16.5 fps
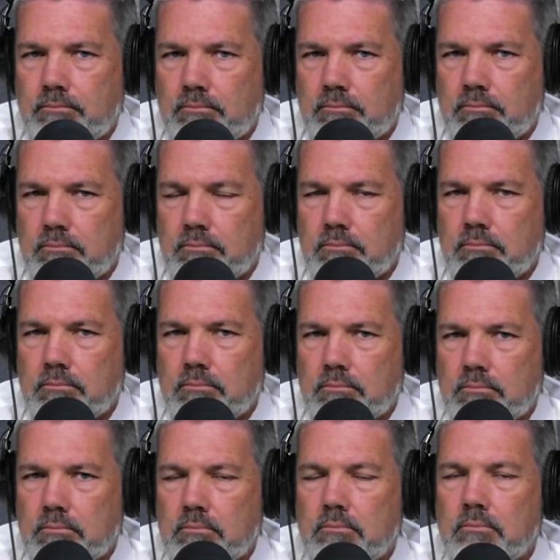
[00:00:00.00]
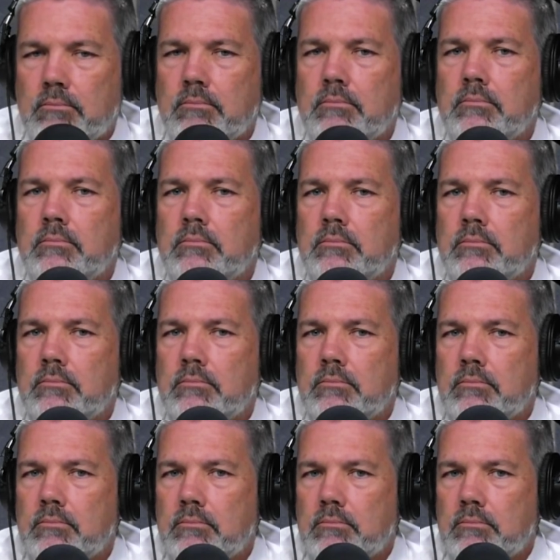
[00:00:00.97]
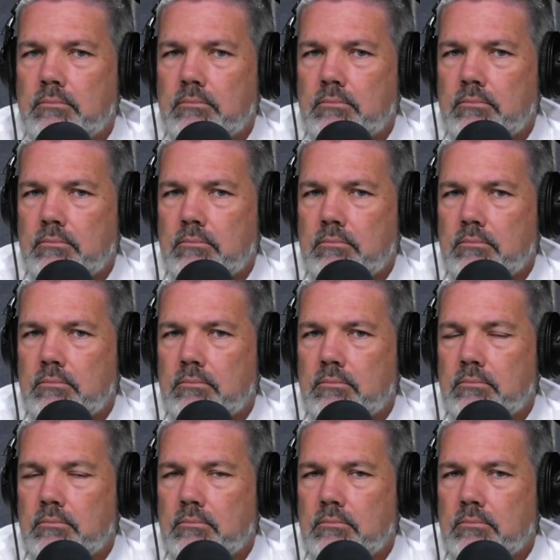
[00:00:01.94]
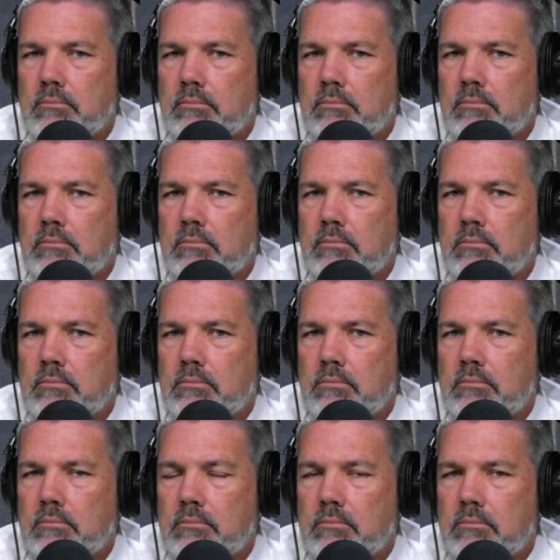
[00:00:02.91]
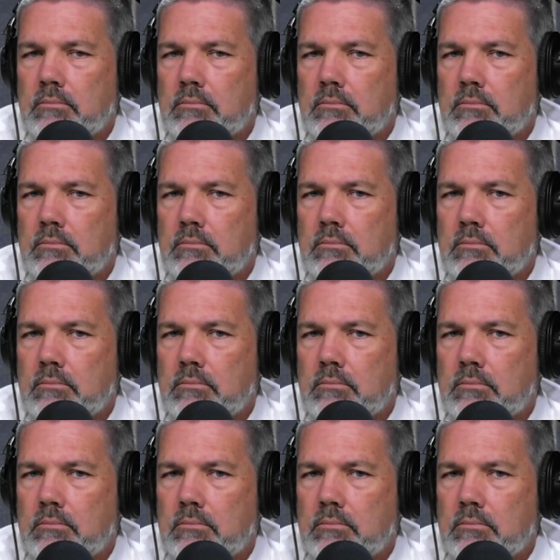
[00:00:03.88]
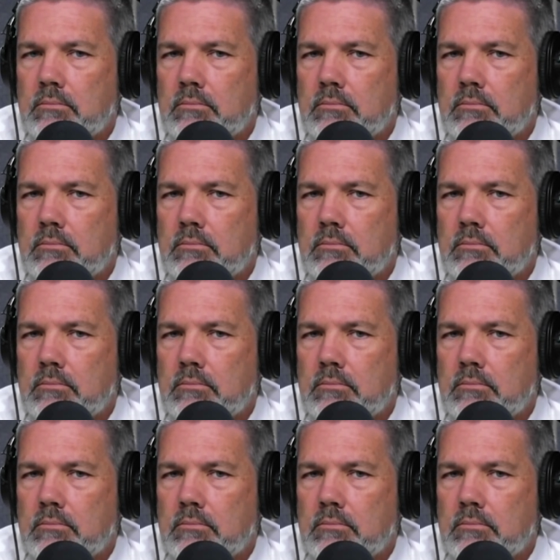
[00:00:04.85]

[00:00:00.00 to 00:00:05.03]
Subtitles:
(not speaking)